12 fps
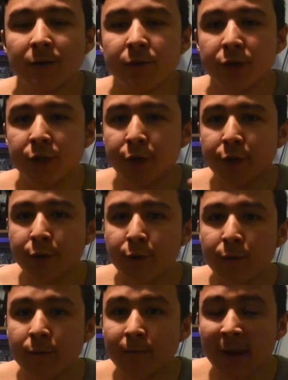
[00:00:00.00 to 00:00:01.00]

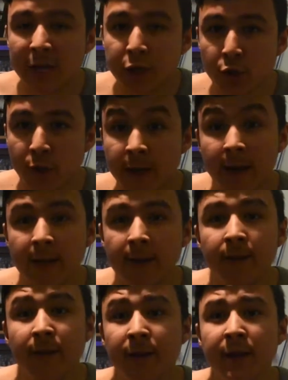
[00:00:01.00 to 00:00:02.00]
to make sure that
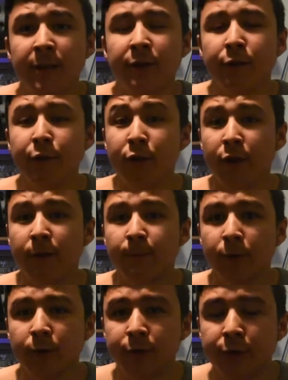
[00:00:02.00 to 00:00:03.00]
these
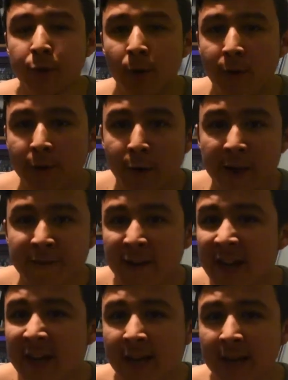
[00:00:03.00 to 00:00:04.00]
YouTubers, or if
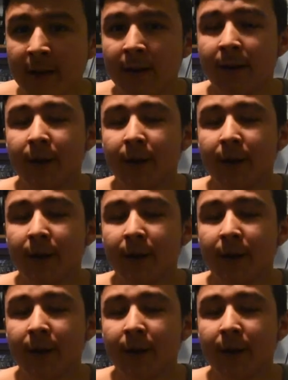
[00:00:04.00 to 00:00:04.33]
any,